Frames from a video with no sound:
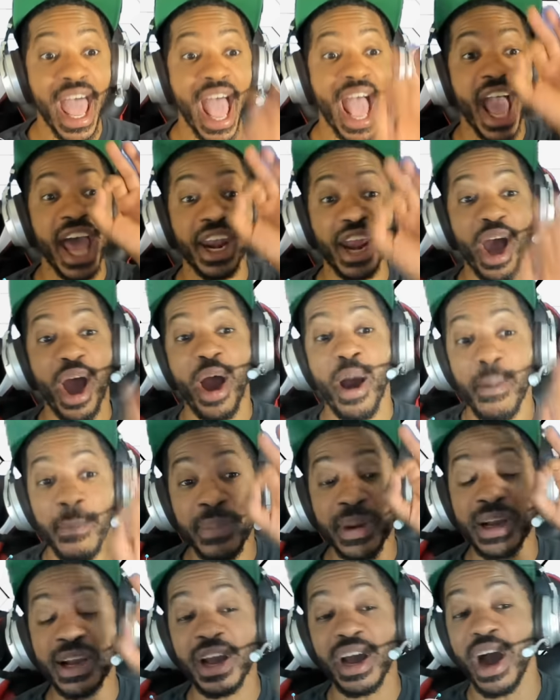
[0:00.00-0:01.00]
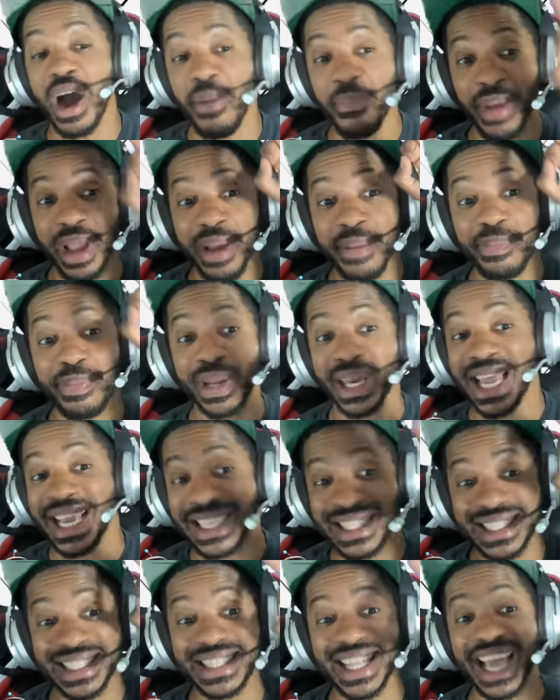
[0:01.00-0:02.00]
an upcoming
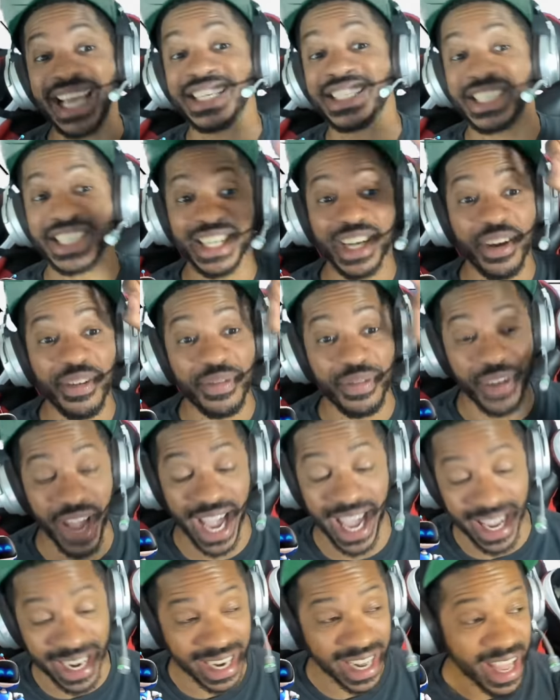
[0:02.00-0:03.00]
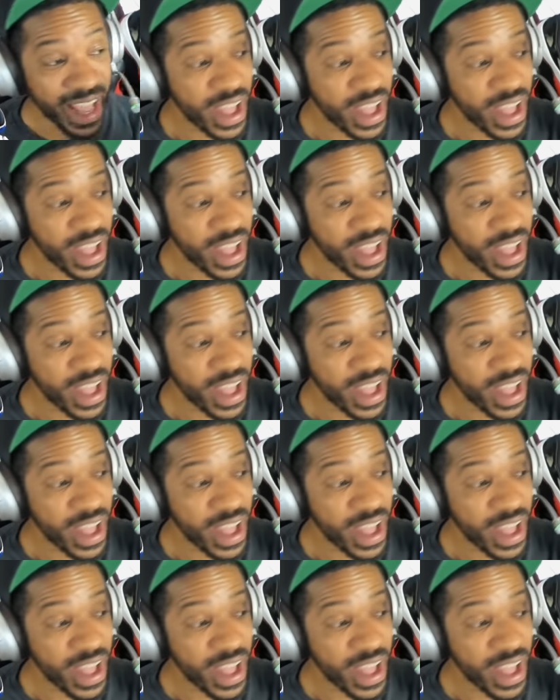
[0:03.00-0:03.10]
PlayStation event.